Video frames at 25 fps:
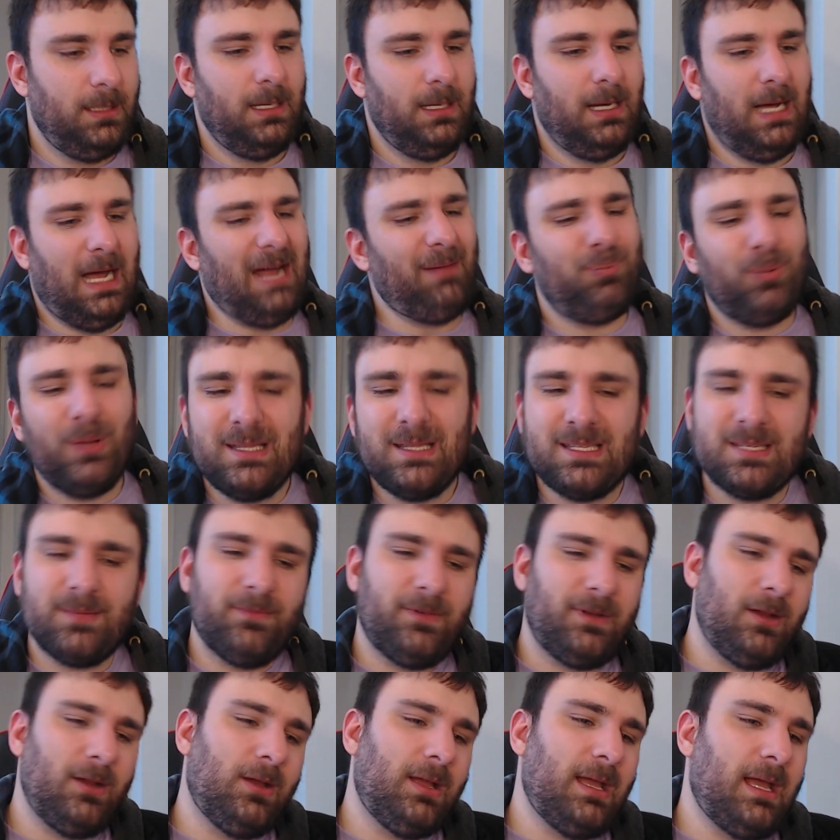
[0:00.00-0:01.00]
I played some
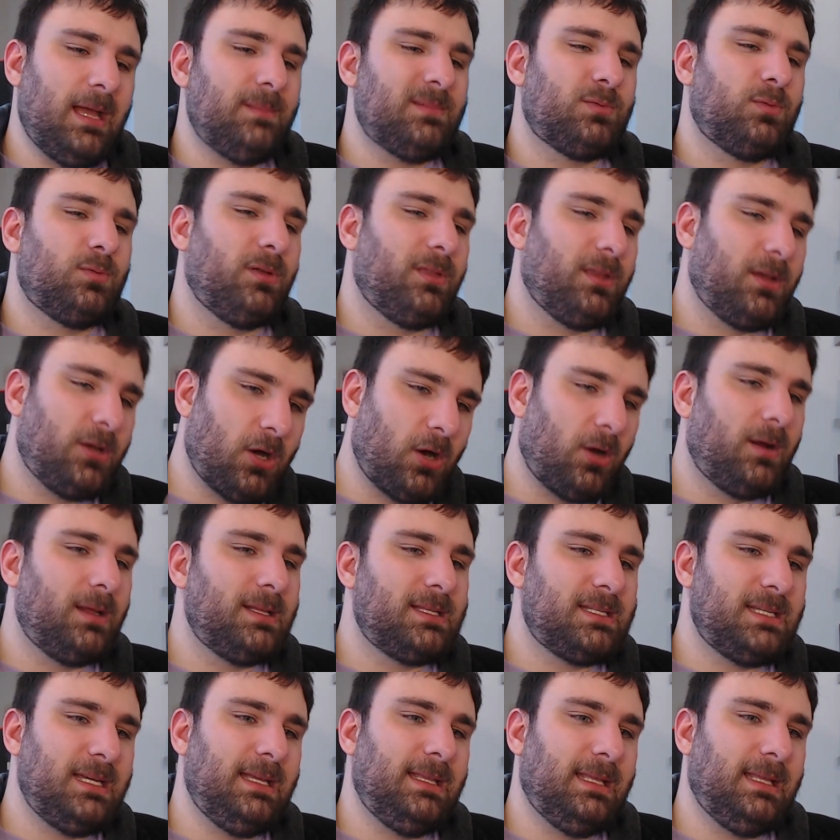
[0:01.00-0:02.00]
video games where the
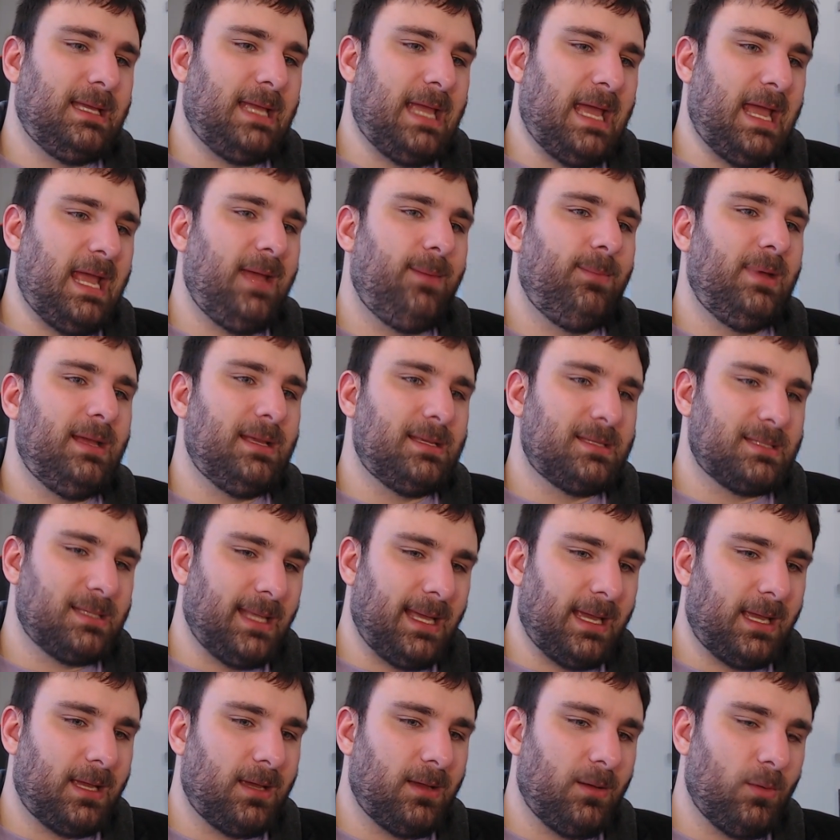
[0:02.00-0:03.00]
currency in the game is
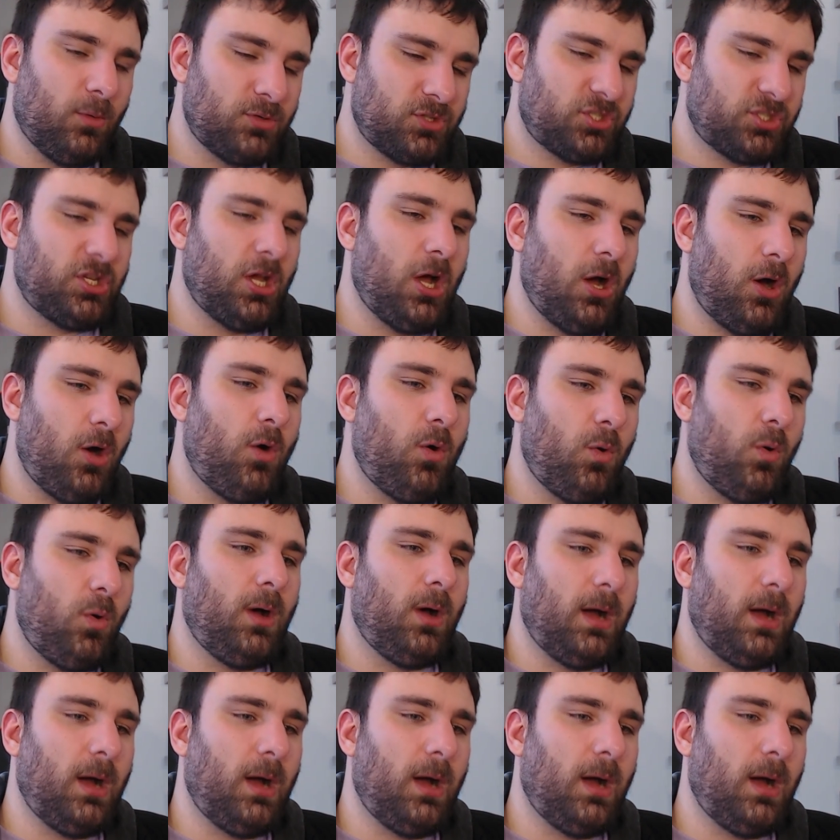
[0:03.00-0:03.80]
like so